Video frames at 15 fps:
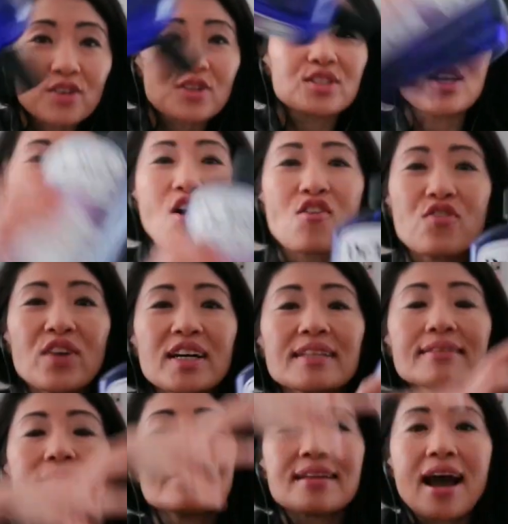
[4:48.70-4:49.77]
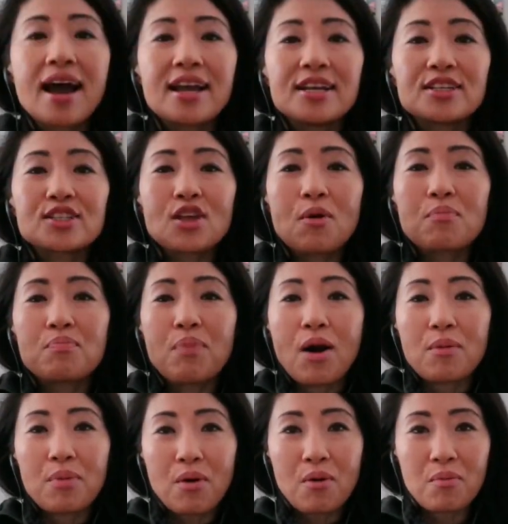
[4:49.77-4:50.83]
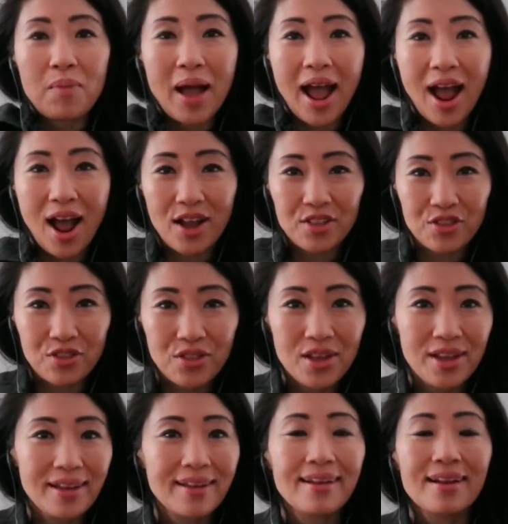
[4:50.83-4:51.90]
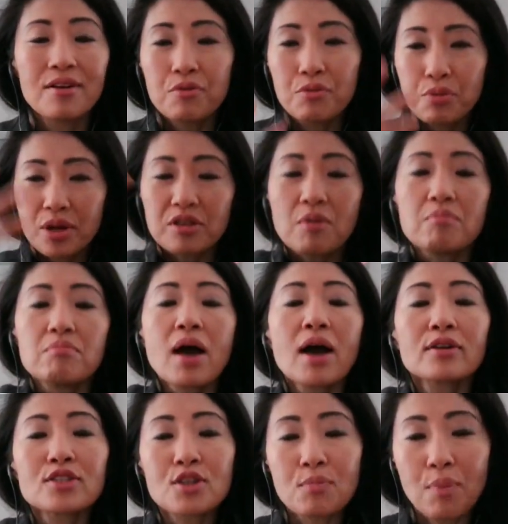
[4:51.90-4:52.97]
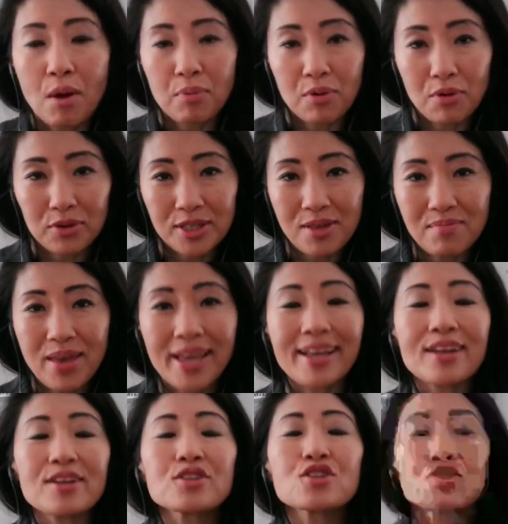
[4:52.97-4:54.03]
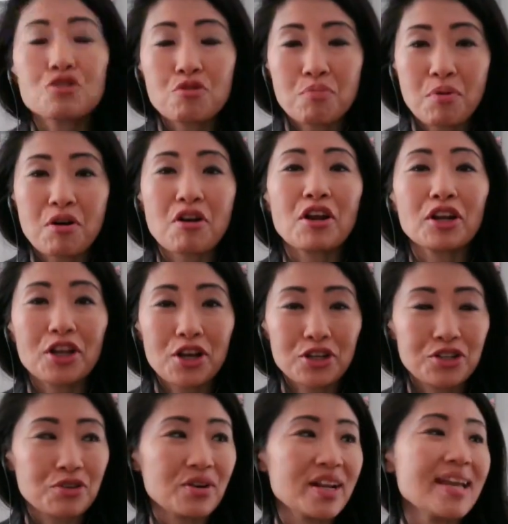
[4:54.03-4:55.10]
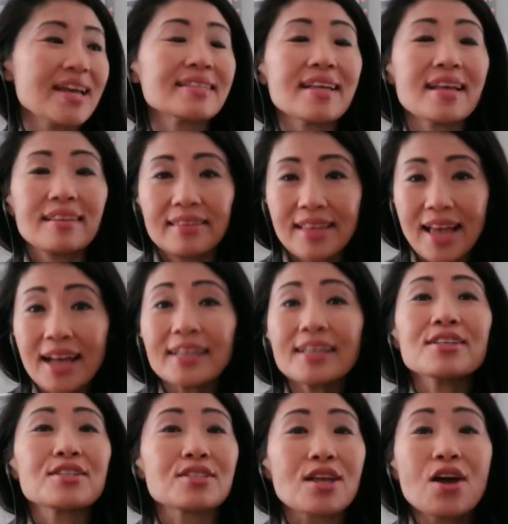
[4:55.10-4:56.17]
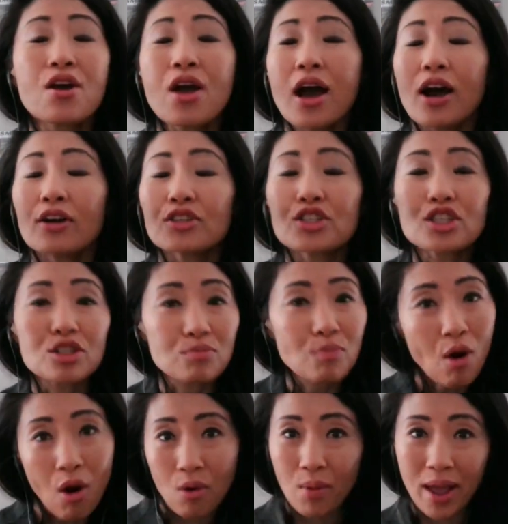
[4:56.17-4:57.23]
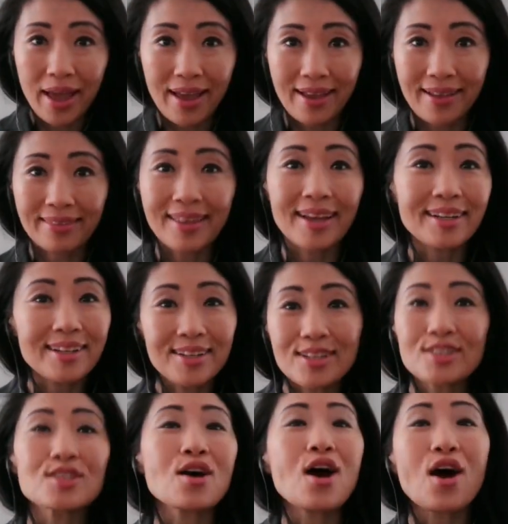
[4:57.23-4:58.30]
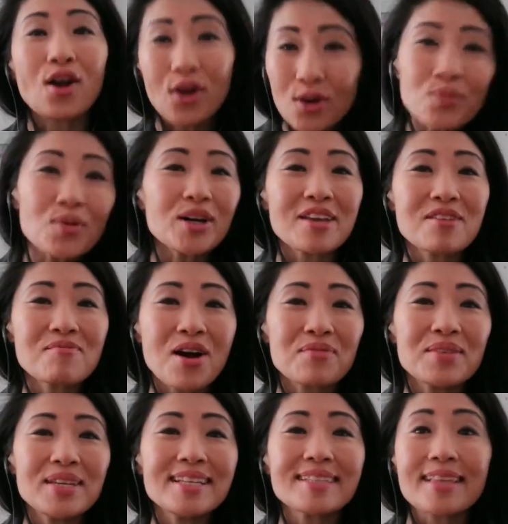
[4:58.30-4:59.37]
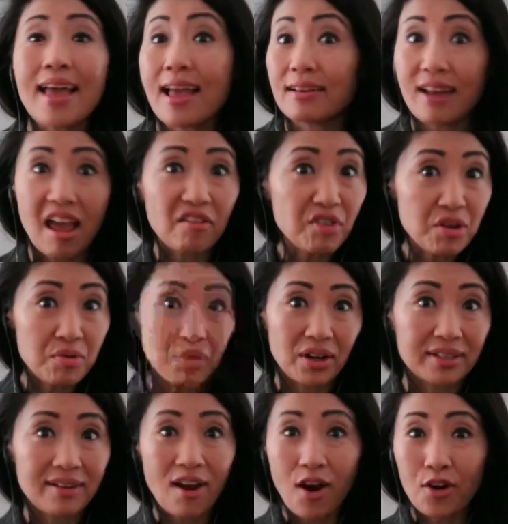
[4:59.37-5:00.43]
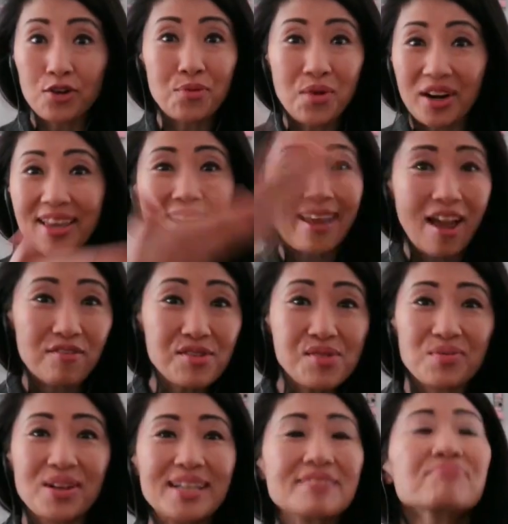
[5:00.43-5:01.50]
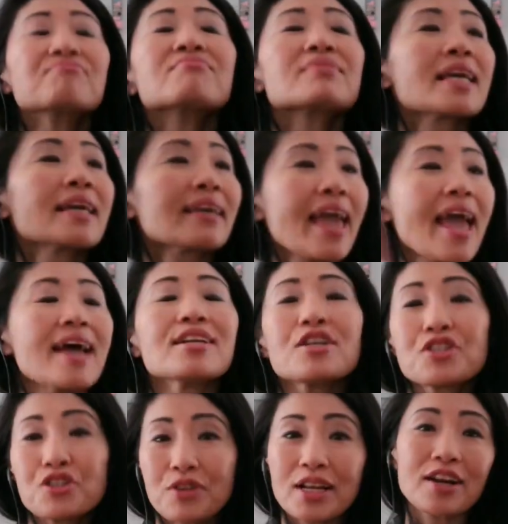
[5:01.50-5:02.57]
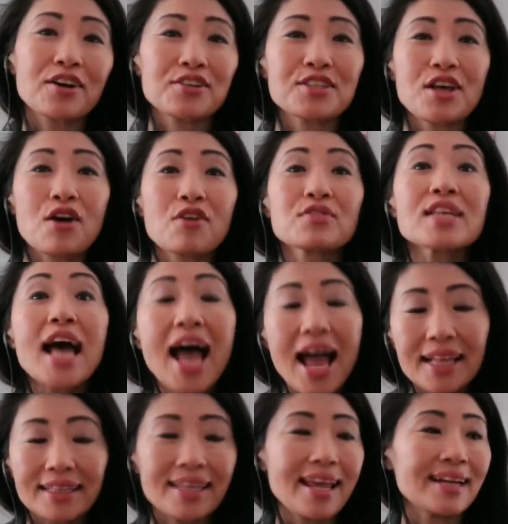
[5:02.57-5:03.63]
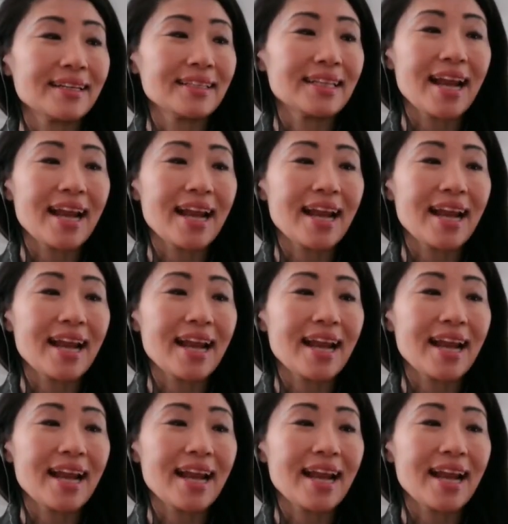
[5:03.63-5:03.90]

yourself a nice bubble bath with amounts of bubbles and make it super luxurious. And that is a small way that us hardworking mommies and everyone, hardworking everyone, can treat ourselves at the end of the